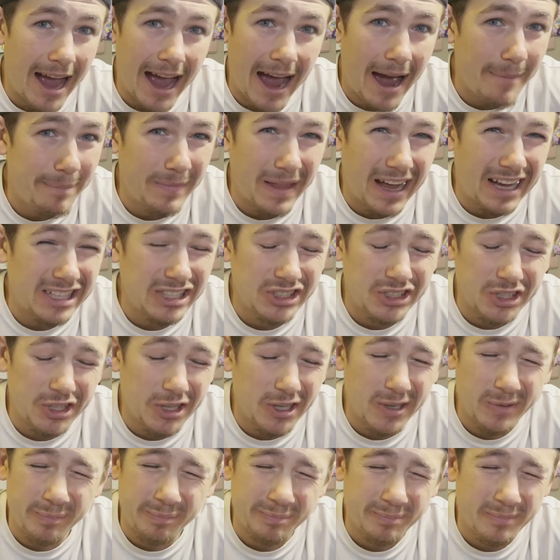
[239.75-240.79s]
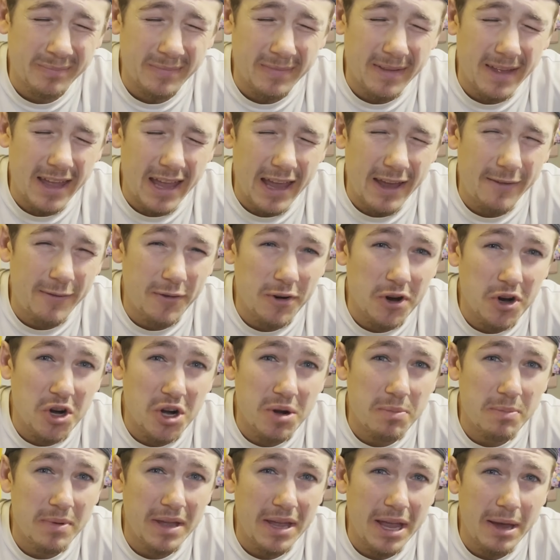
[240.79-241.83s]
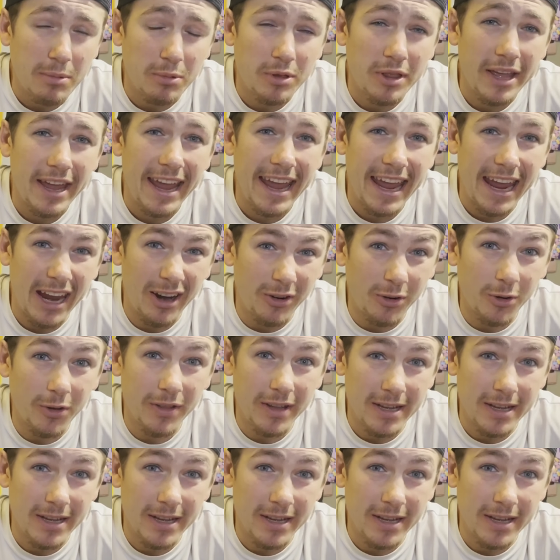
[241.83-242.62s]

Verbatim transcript: I'm not sure if you're going to be able to handle